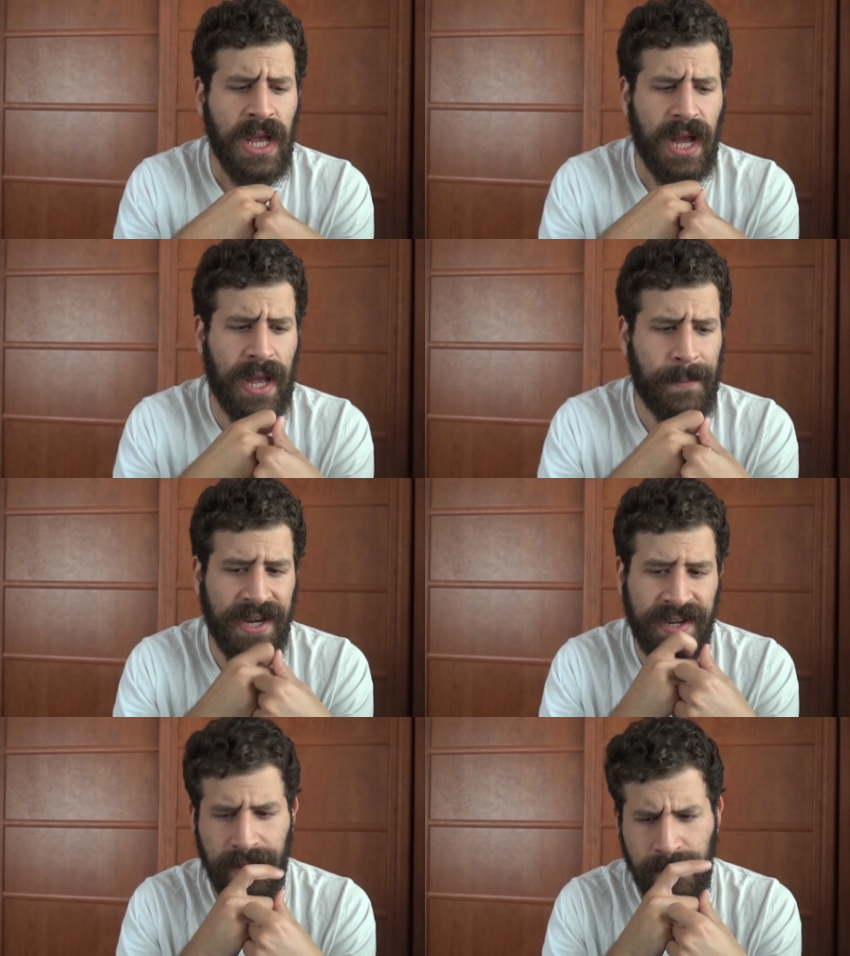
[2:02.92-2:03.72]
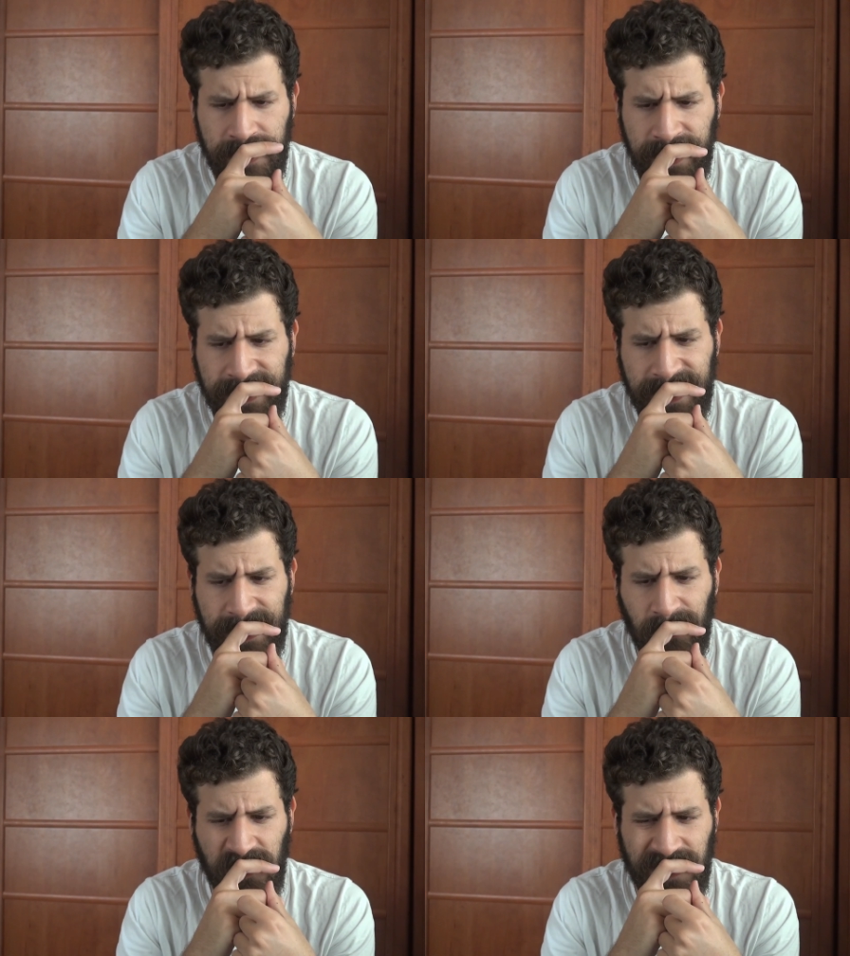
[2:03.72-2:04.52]
Um, another thing
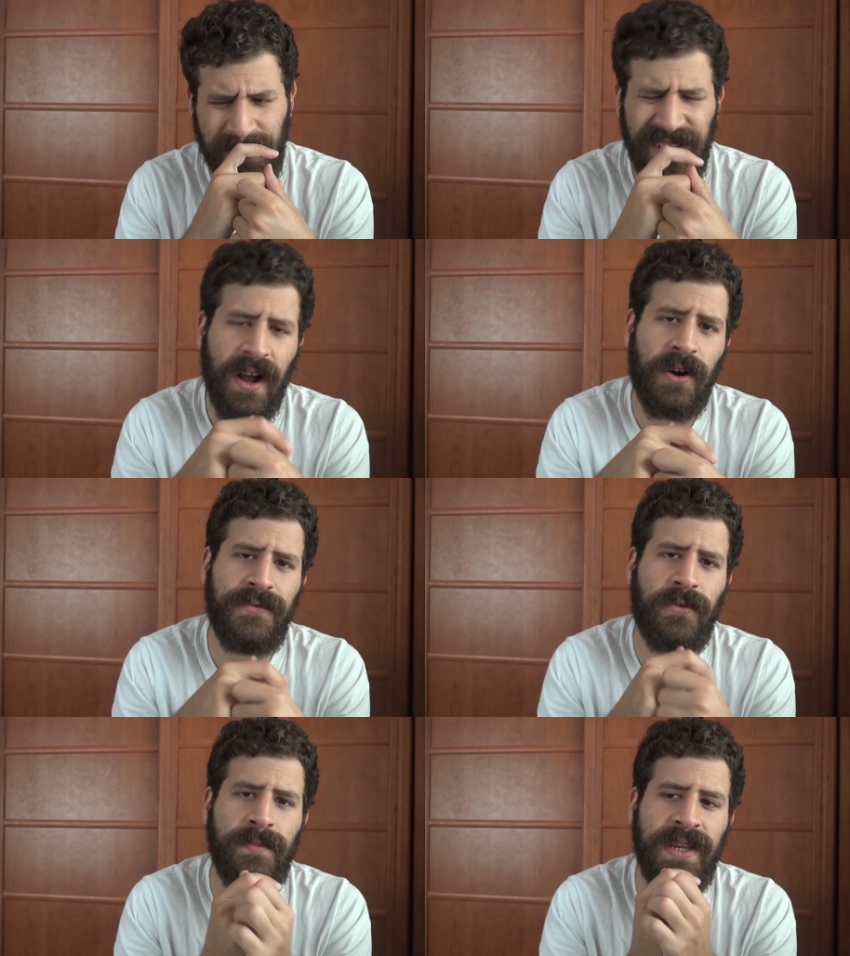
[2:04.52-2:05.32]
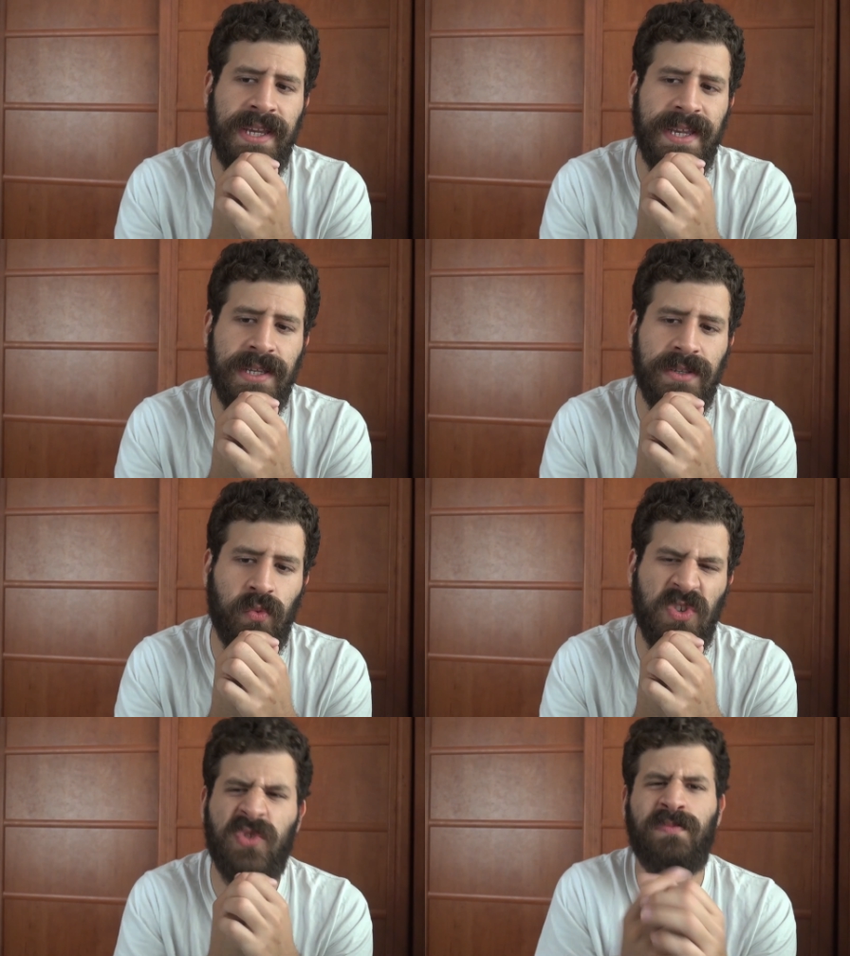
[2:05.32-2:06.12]
that was a bit hard for me is,
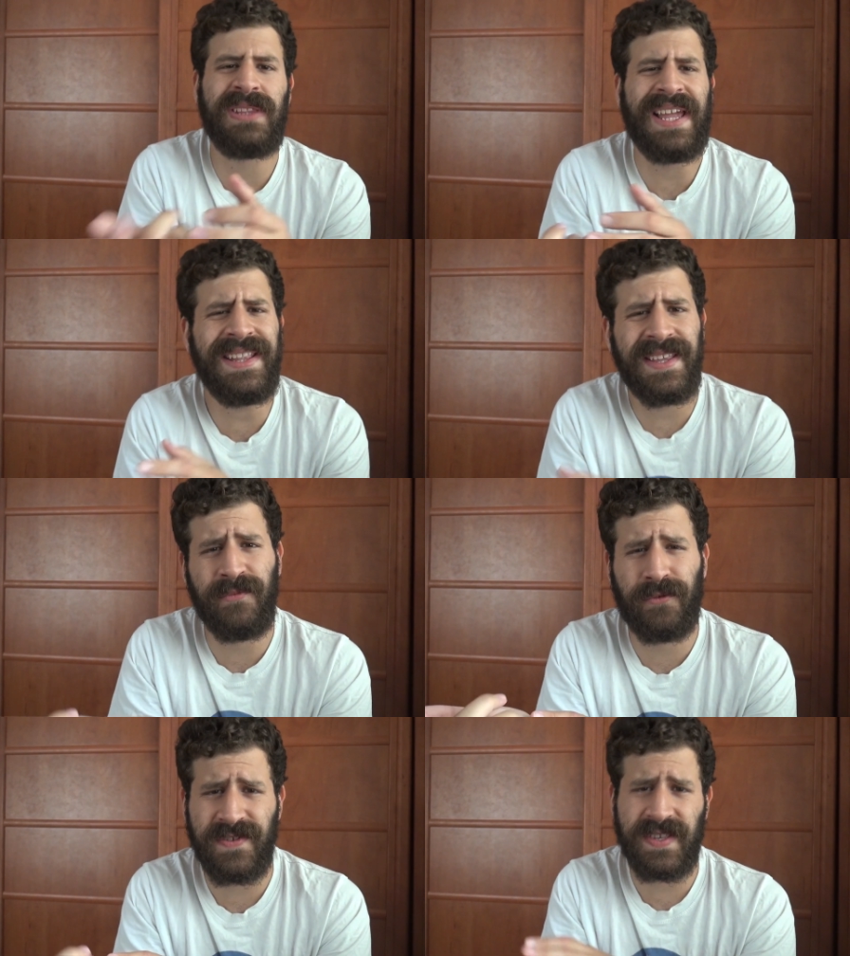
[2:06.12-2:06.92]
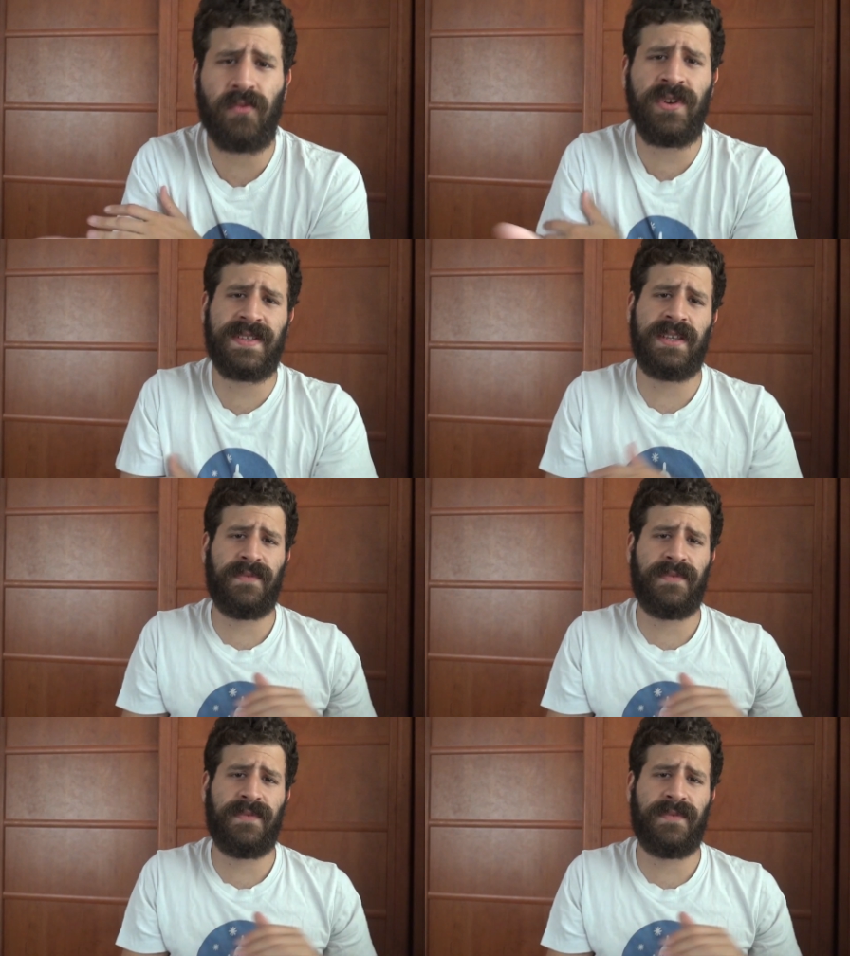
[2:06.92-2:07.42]
was to blend them for some reason.